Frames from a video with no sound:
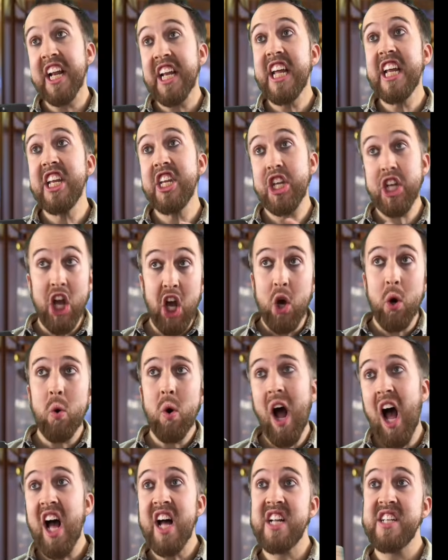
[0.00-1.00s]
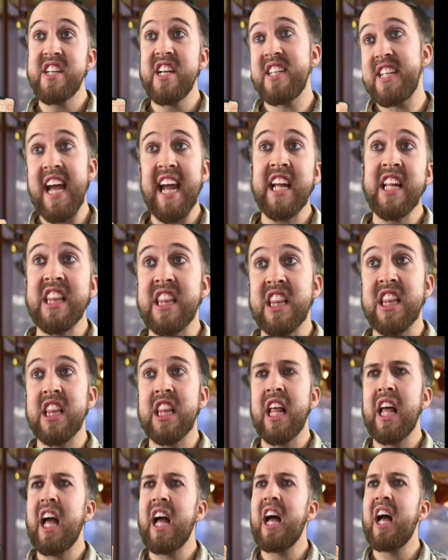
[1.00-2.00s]
need you to take...
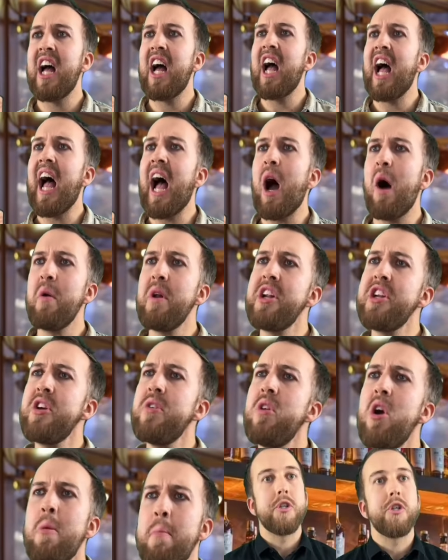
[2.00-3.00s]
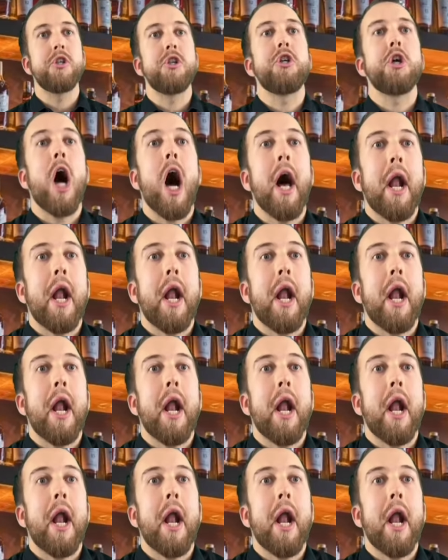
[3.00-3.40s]
How did you know my name? Shut